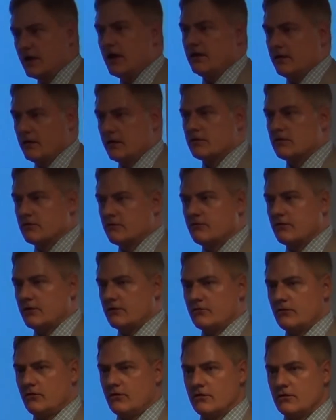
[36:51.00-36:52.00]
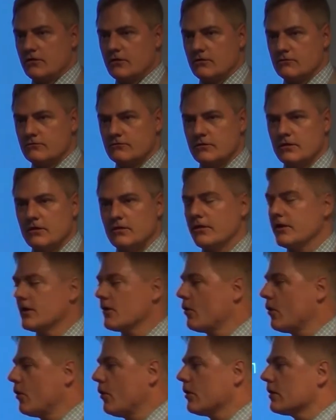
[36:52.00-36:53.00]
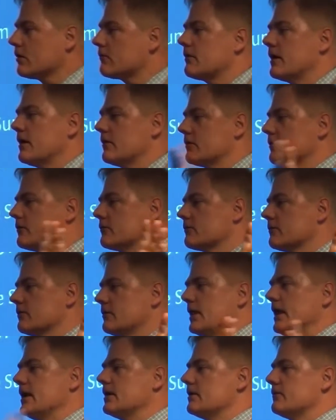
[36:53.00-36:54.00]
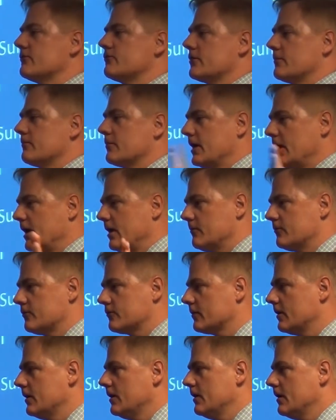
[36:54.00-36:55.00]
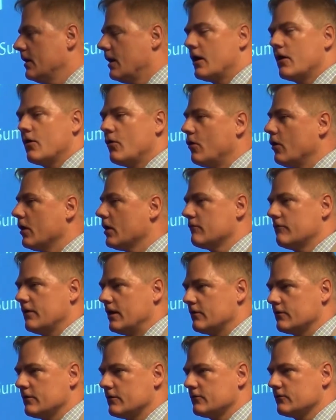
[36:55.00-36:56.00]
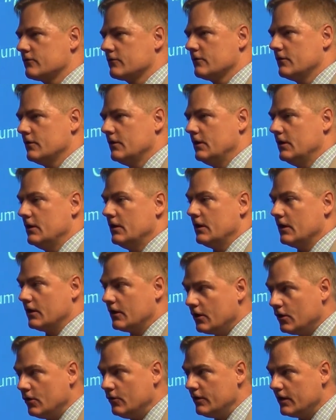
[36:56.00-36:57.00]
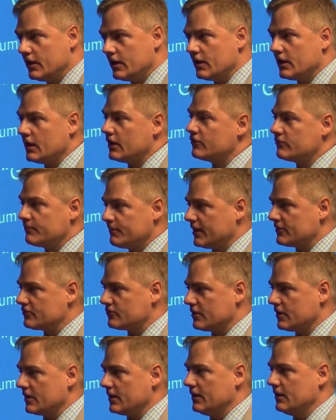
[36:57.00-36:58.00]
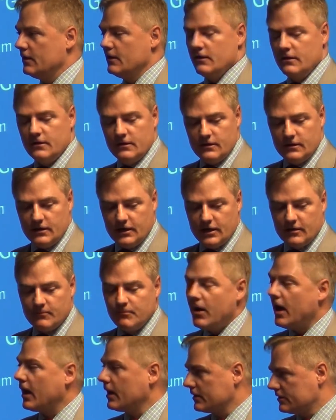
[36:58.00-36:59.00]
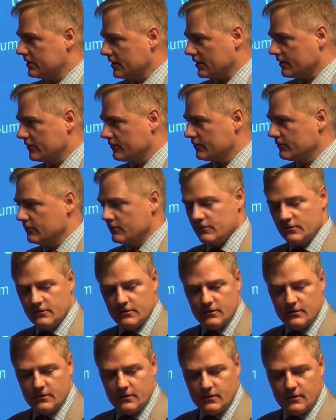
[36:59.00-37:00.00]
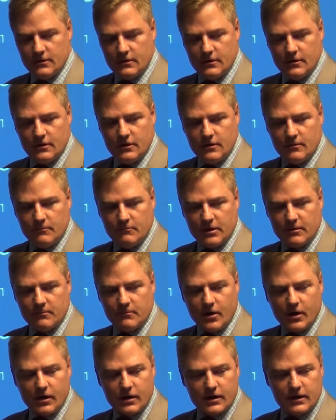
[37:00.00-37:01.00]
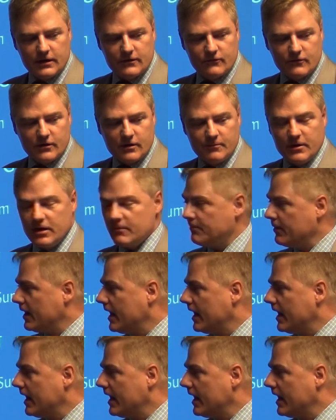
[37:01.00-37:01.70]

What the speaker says: 960 euros. They're all around us. Negative sum games are all around us, including, especially, in politics. But markets are about